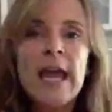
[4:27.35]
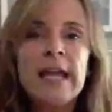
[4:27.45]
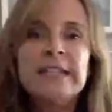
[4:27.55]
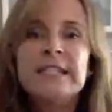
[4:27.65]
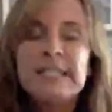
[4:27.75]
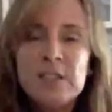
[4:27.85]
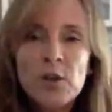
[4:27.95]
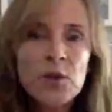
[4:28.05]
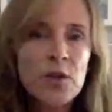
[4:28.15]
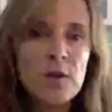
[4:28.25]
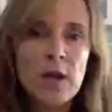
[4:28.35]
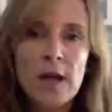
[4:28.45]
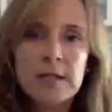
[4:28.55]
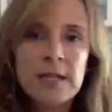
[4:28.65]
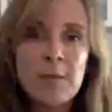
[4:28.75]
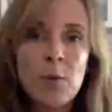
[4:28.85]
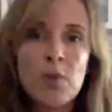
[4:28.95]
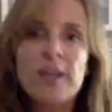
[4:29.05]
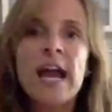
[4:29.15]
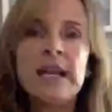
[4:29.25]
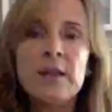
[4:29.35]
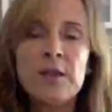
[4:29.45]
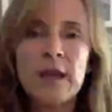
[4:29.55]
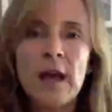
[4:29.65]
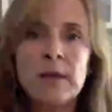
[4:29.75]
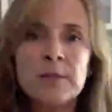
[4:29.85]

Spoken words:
instill curiosity more than anything else,